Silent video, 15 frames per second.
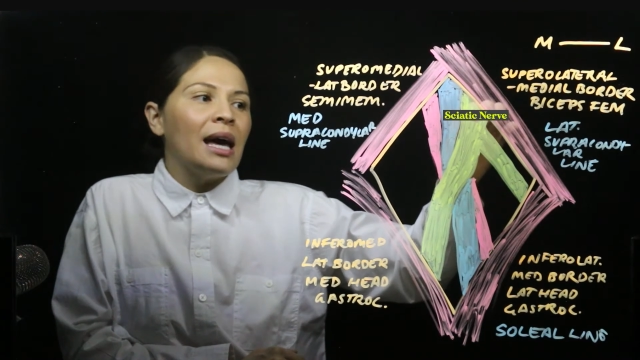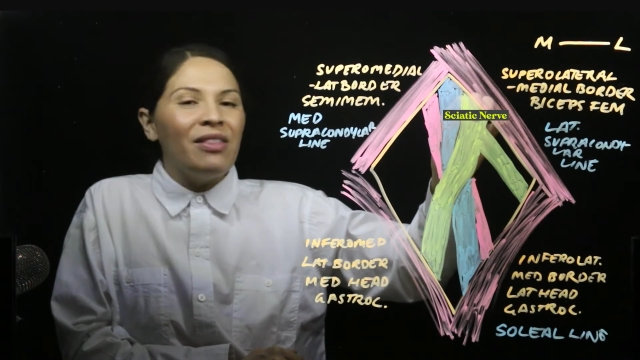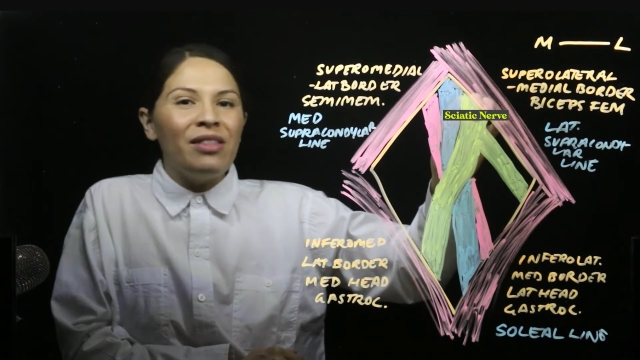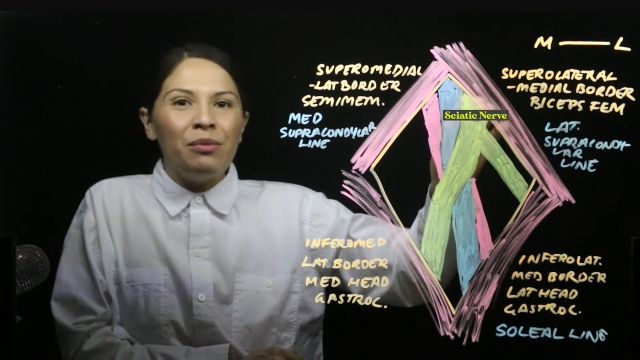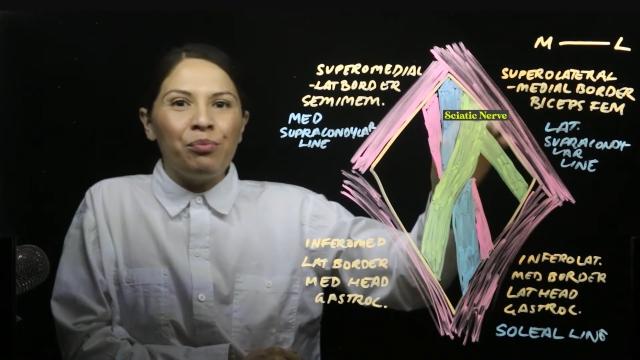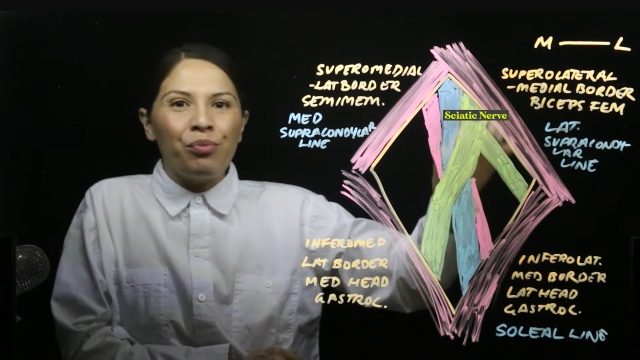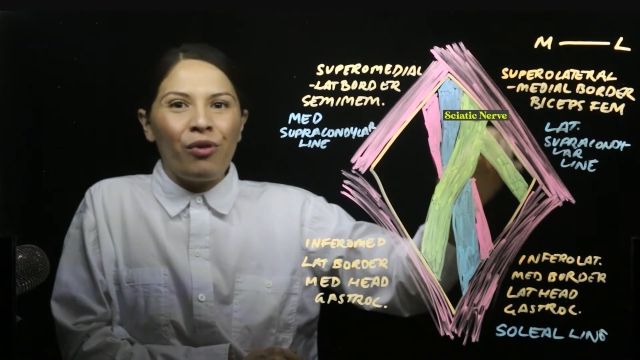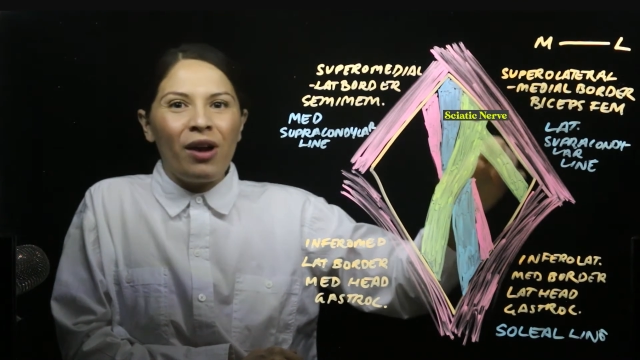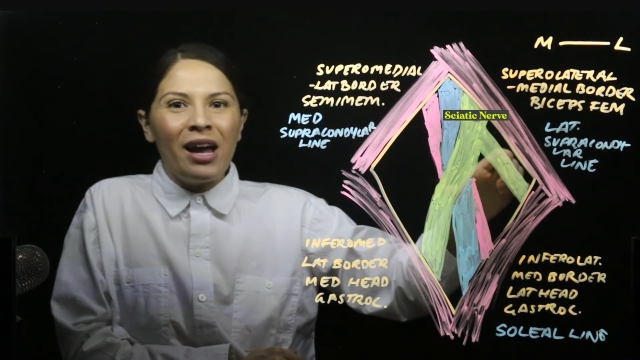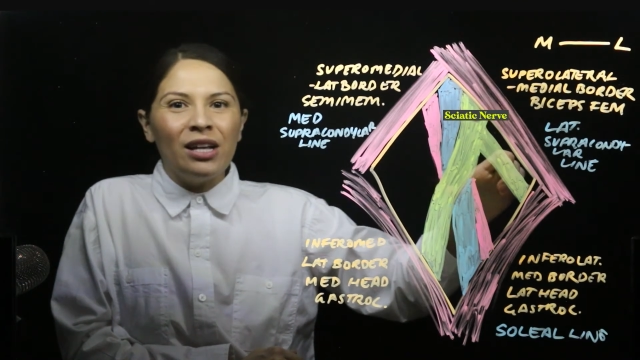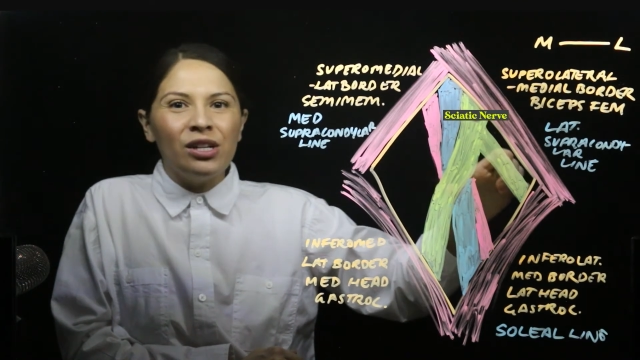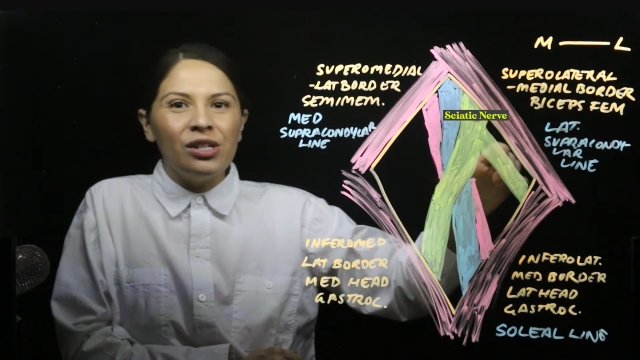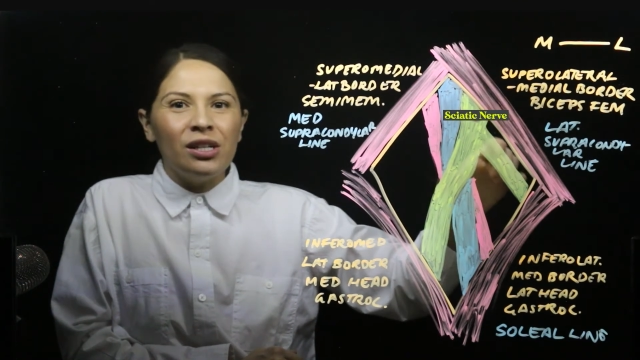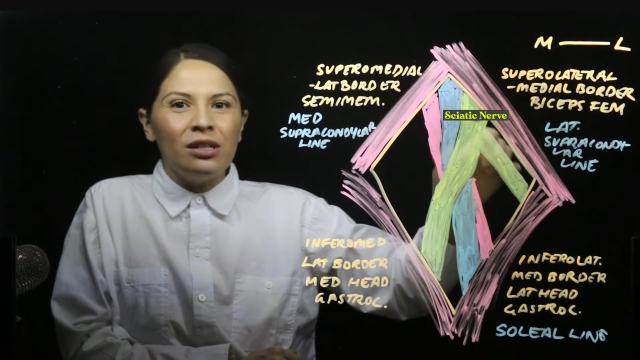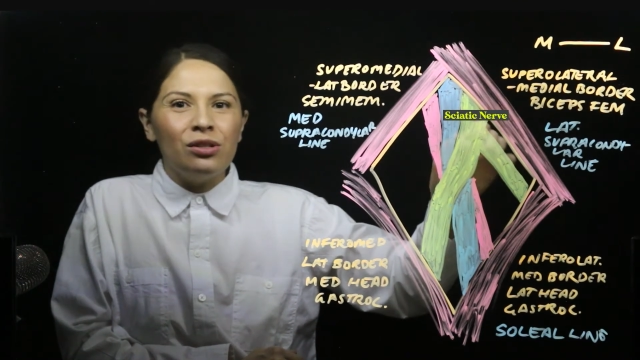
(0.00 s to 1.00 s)
and then
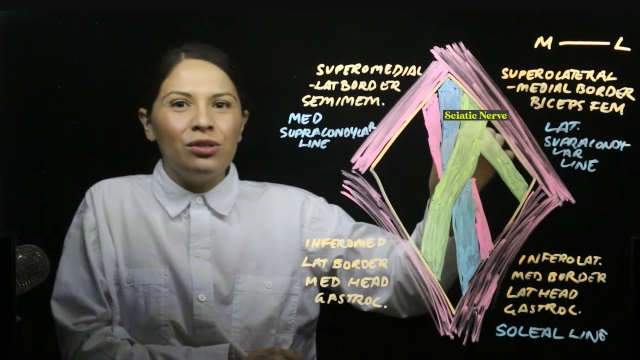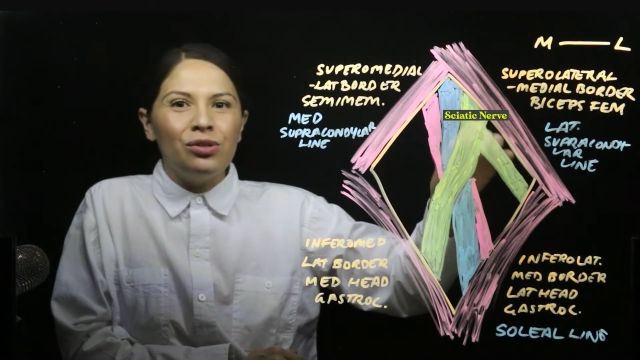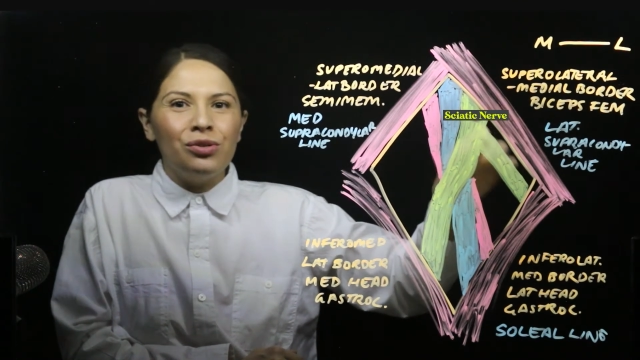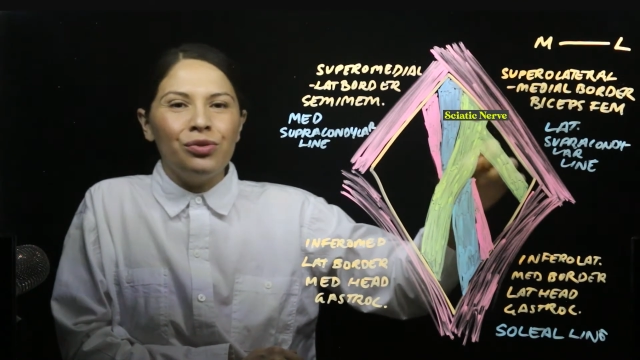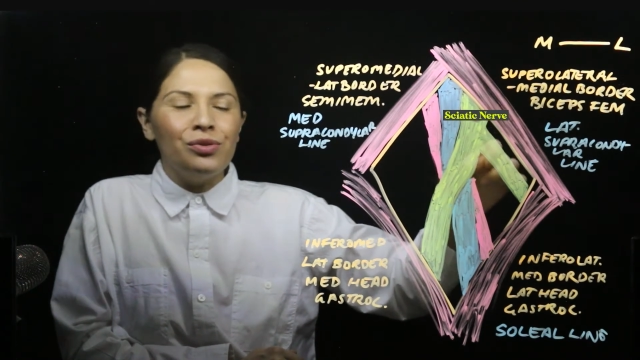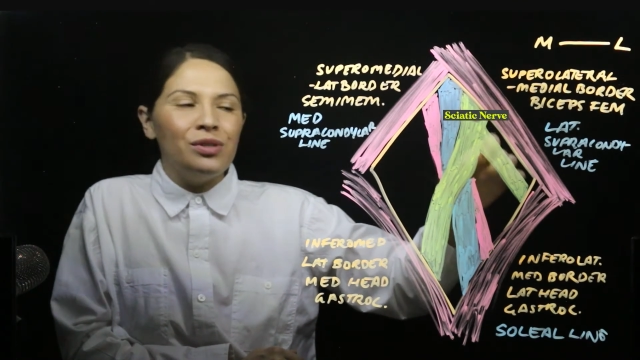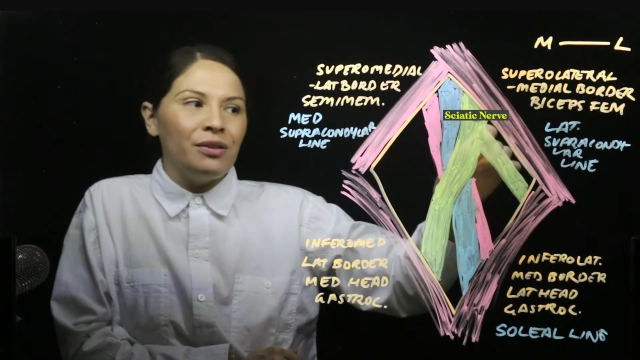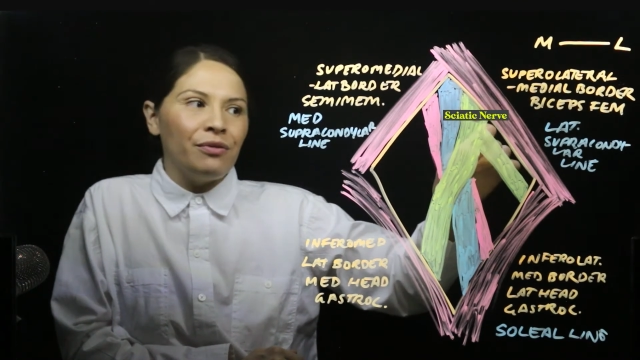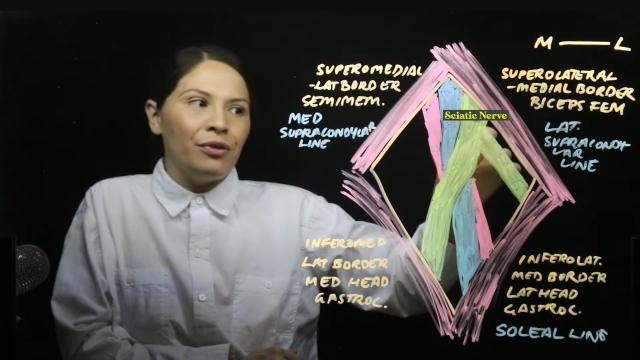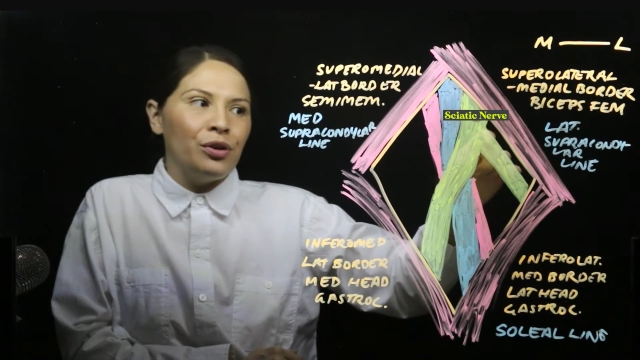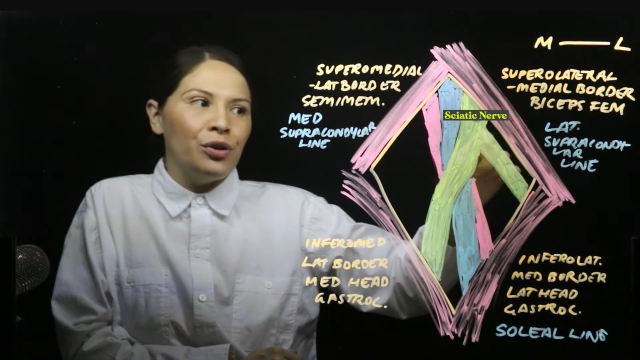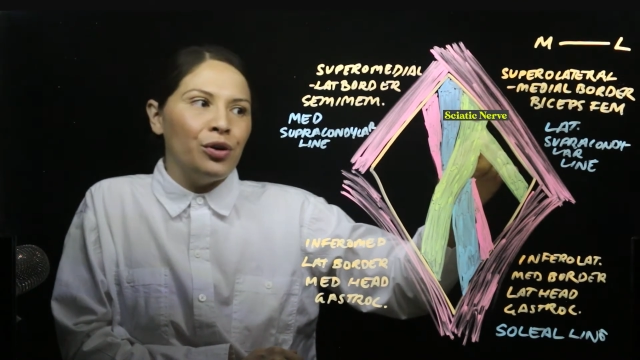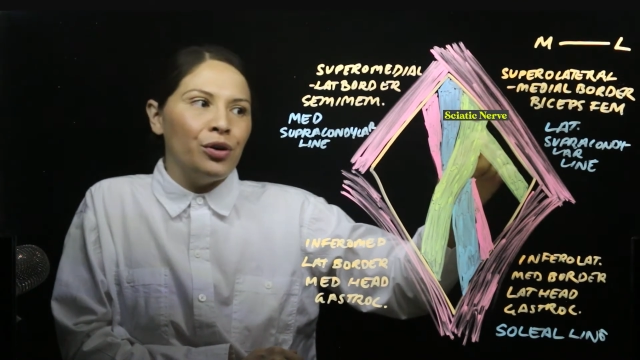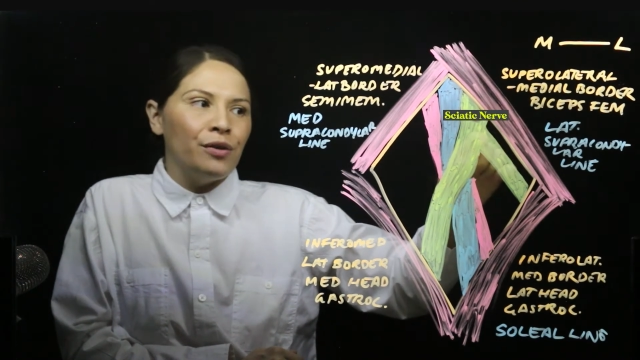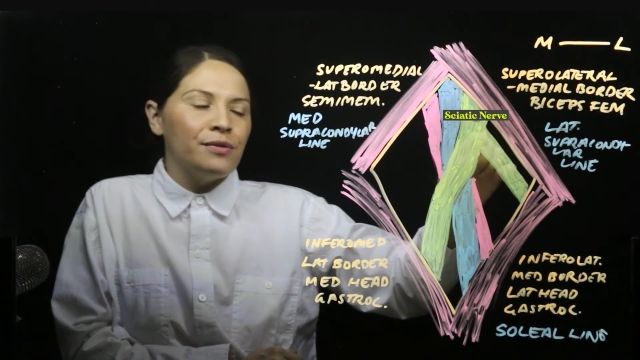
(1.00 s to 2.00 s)
branch into two different
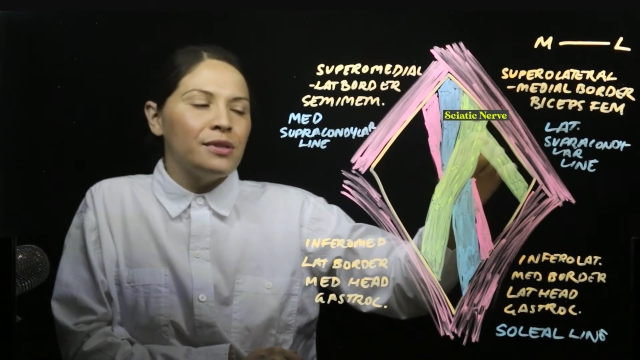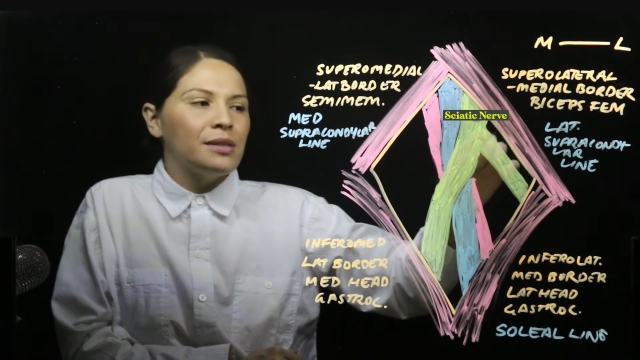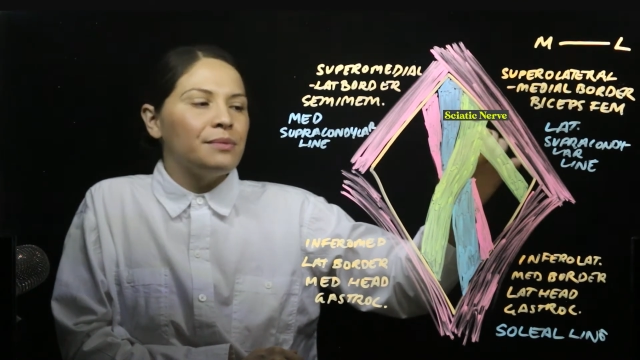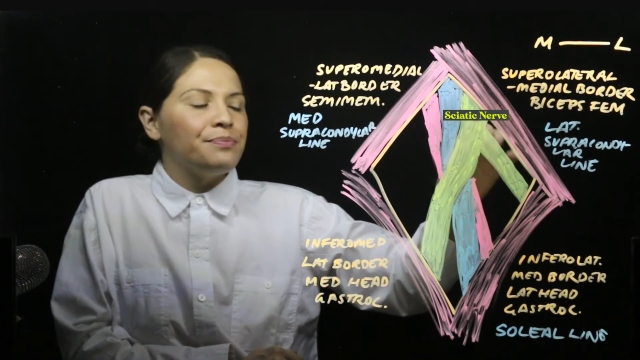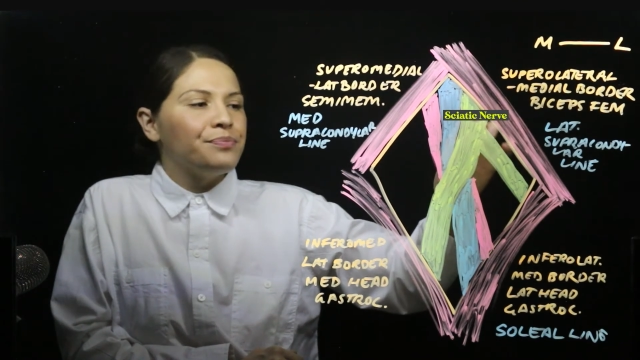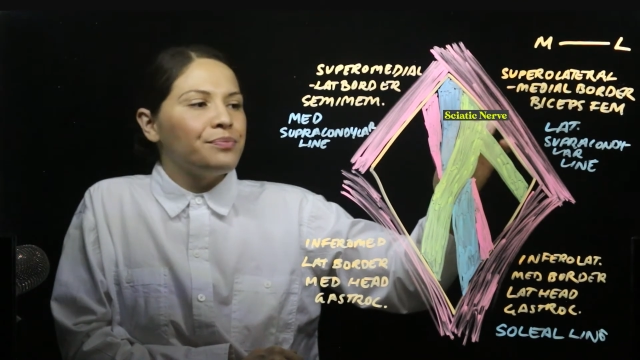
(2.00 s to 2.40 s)
nerves.